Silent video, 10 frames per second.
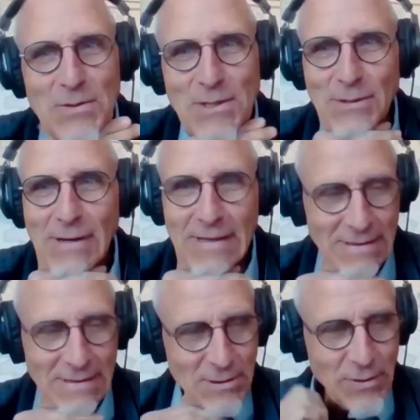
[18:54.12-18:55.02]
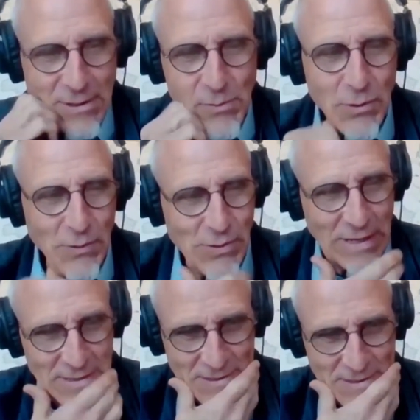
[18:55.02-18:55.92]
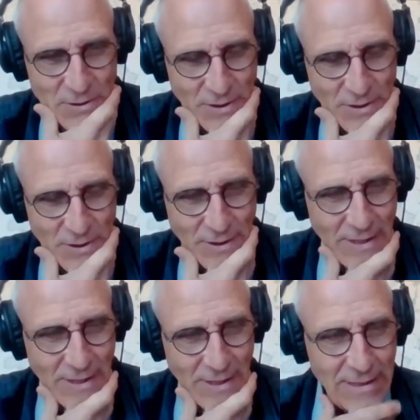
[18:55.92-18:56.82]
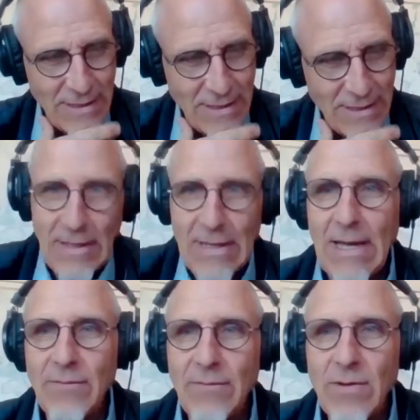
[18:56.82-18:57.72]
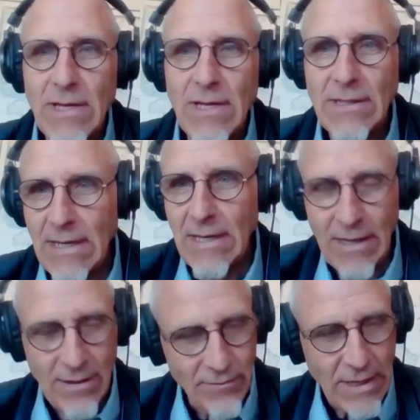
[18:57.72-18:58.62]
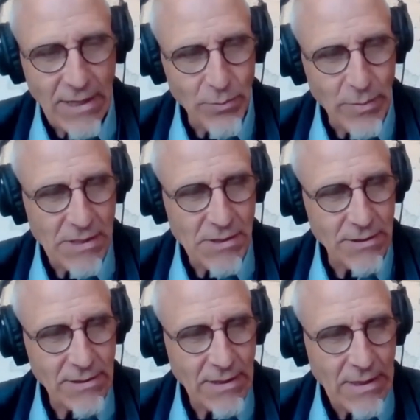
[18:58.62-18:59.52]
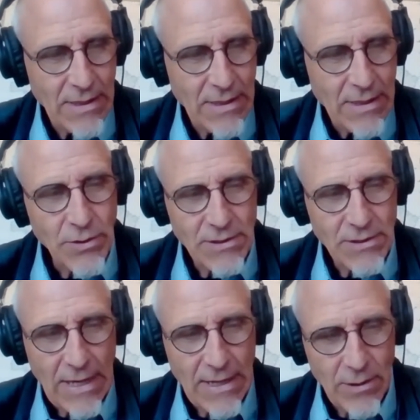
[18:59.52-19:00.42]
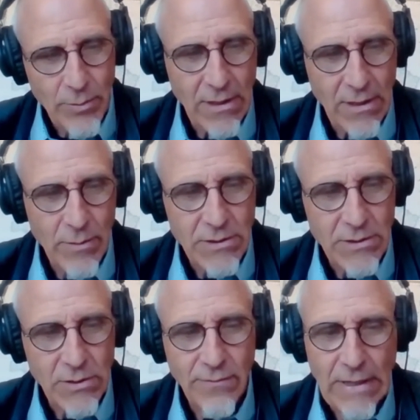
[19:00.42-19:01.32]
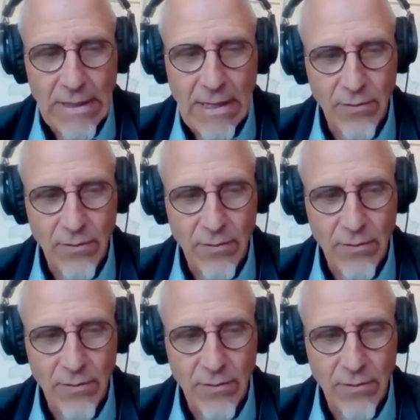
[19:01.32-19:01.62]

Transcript: I do too. I think it's a really smooth transition to getting everything taken care of, like you mentioned. So you decided to become a certified